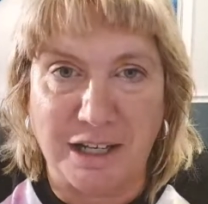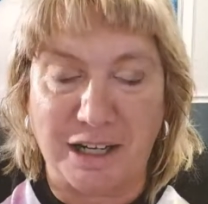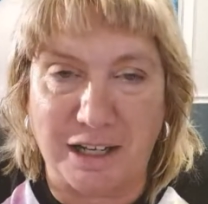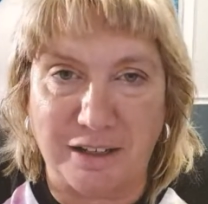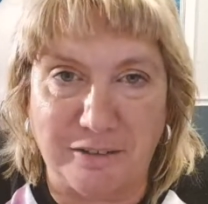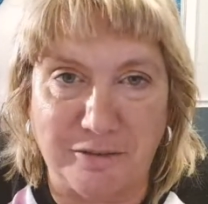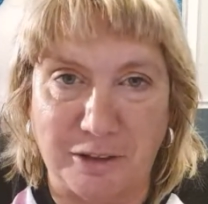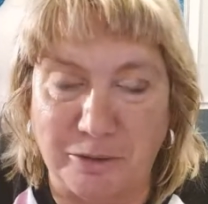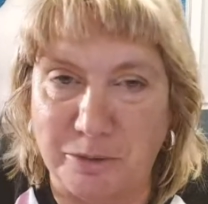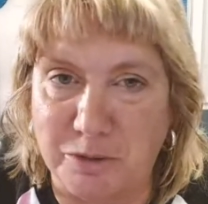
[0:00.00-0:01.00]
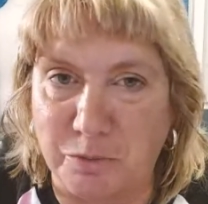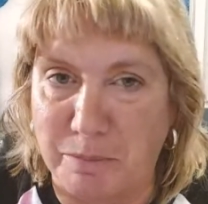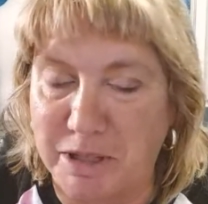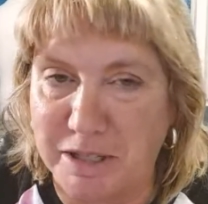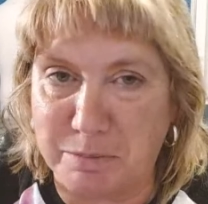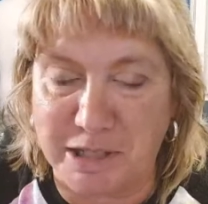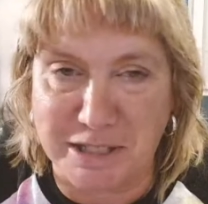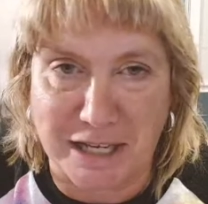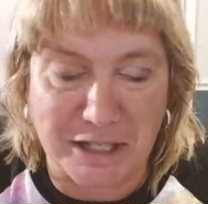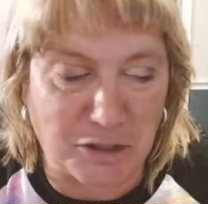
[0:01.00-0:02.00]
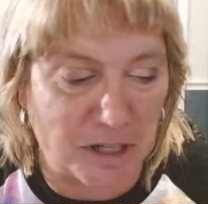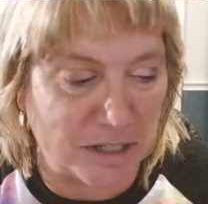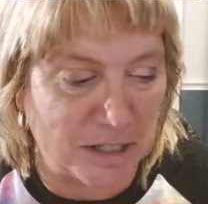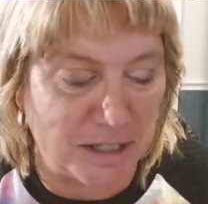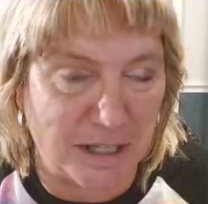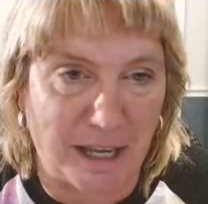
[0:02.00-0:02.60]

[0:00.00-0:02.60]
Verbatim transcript: of those women's plus size dresses